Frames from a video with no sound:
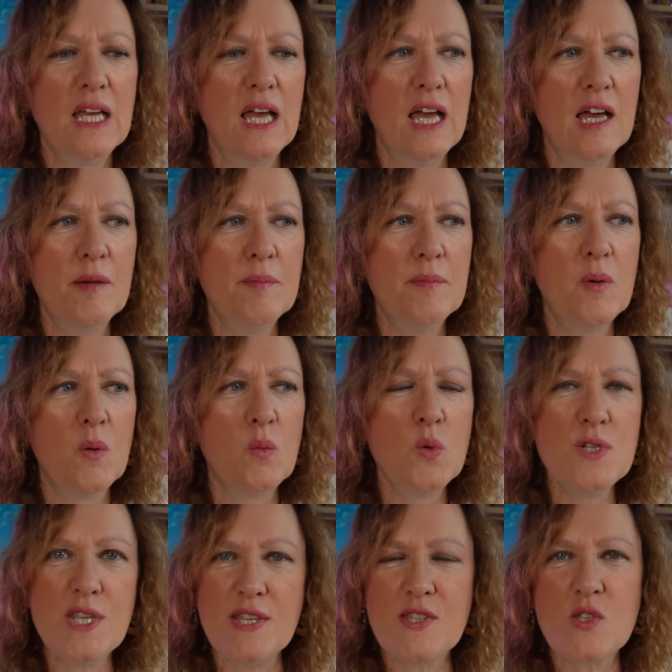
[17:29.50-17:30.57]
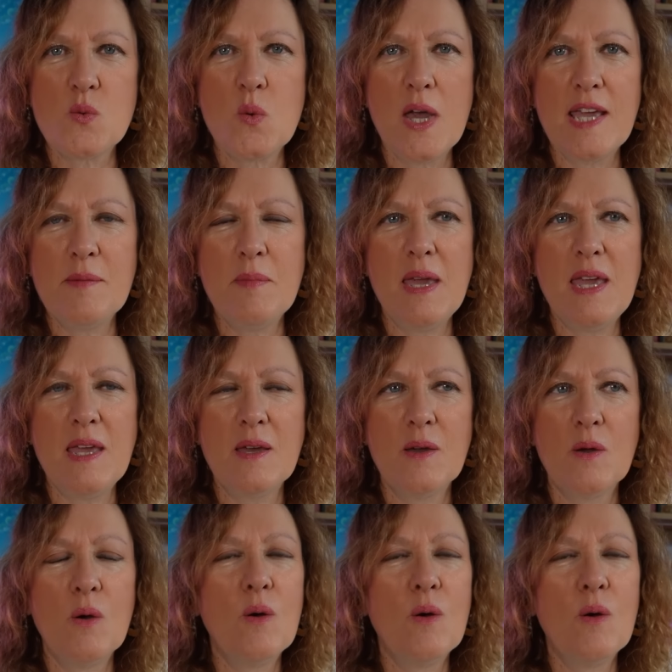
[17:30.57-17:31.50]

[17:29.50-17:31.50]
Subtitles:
would it sway me?